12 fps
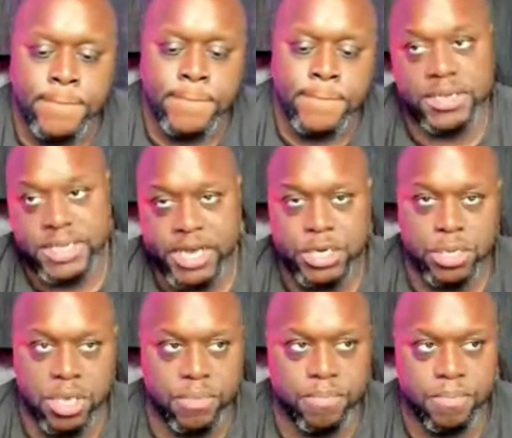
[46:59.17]
Because
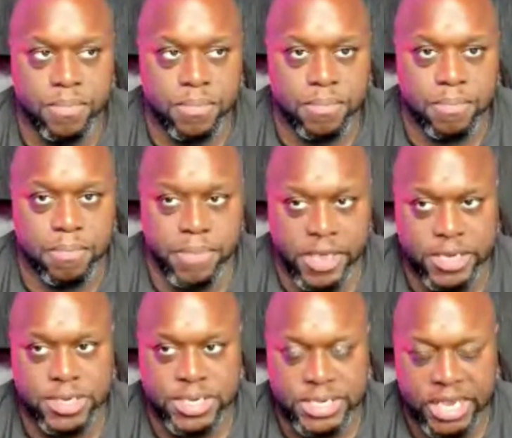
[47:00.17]
actually being
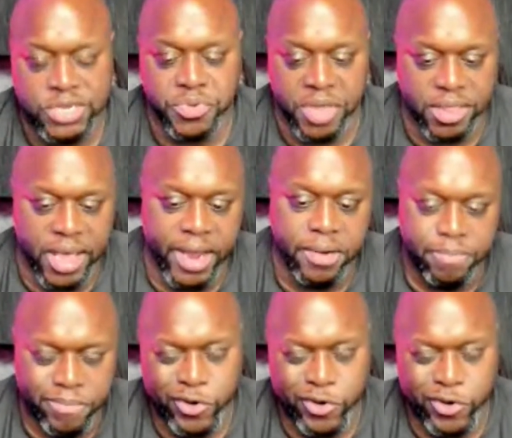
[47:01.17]
successful online